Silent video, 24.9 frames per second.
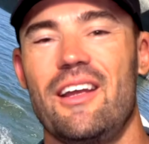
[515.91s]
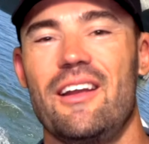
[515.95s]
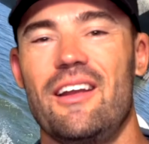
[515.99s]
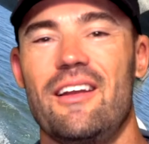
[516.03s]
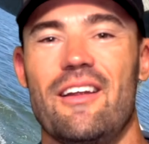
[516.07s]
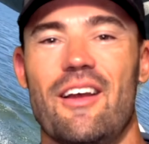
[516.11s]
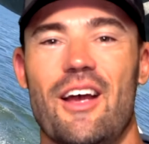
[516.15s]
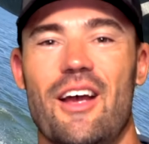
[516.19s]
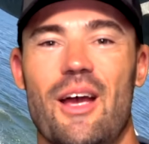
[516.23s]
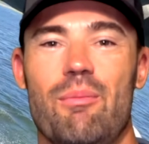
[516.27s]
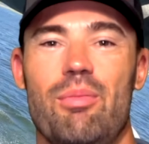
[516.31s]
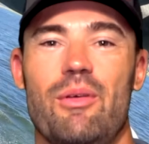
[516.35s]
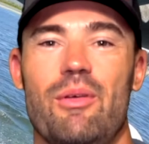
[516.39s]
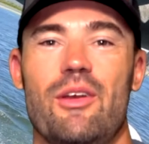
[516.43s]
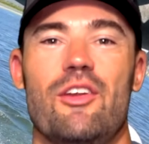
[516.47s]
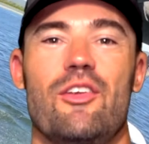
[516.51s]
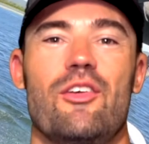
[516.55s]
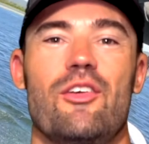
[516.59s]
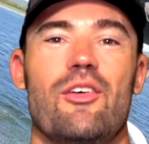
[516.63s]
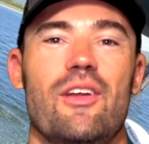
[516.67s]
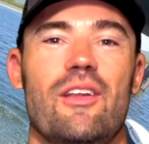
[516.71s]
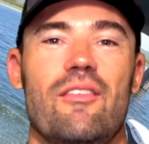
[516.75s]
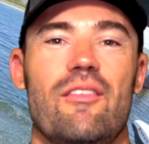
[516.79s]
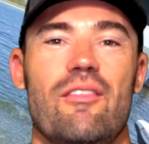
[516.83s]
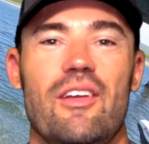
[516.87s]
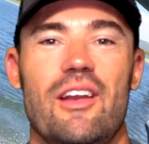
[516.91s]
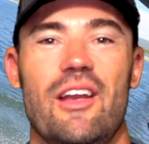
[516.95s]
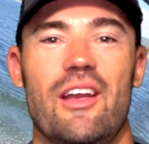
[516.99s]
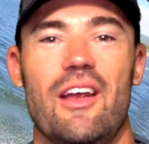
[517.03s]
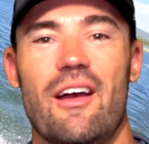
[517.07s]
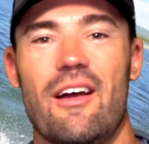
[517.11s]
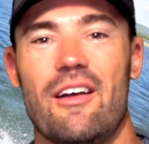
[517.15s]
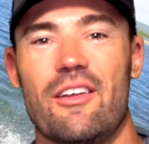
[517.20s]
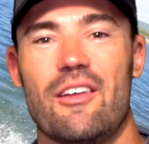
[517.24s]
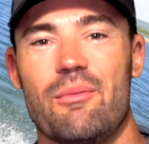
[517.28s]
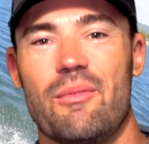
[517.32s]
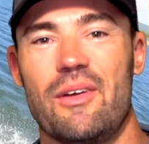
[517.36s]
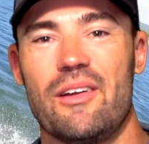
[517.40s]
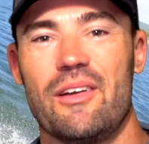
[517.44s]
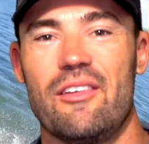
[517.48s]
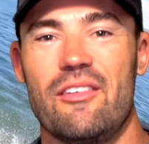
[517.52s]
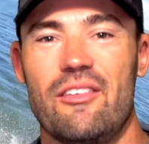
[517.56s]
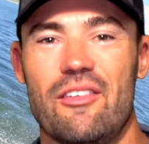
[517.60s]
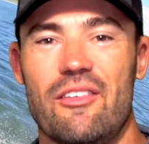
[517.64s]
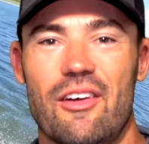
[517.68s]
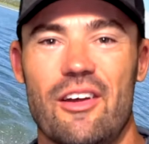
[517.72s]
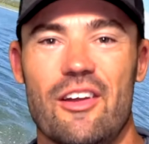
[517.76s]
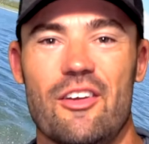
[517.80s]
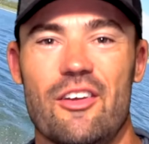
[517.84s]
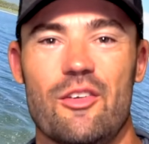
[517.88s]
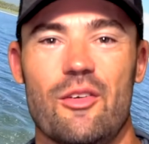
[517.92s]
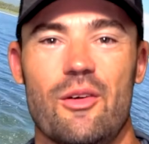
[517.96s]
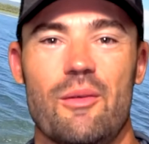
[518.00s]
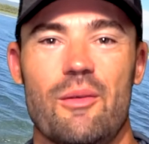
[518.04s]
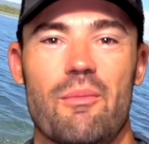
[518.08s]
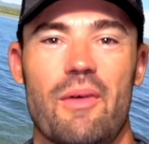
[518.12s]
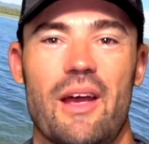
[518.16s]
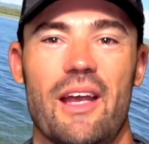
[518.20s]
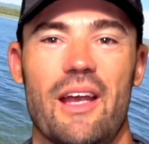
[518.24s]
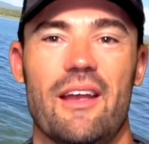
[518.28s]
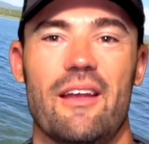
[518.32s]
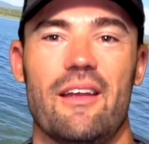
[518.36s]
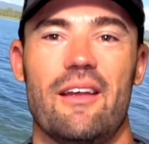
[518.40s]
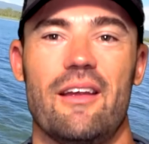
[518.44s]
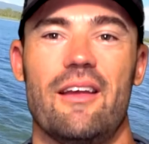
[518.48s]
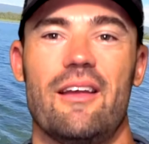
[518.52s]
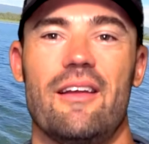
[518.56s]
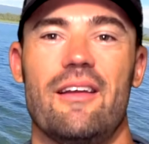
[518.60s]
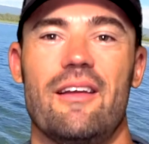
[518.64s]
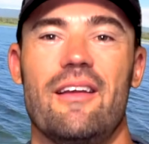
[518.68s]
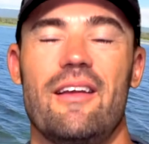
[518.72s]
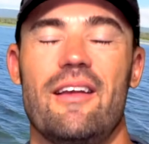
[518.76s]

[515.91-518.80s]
Hope you enjoyed the video as much as I enjoyed making it.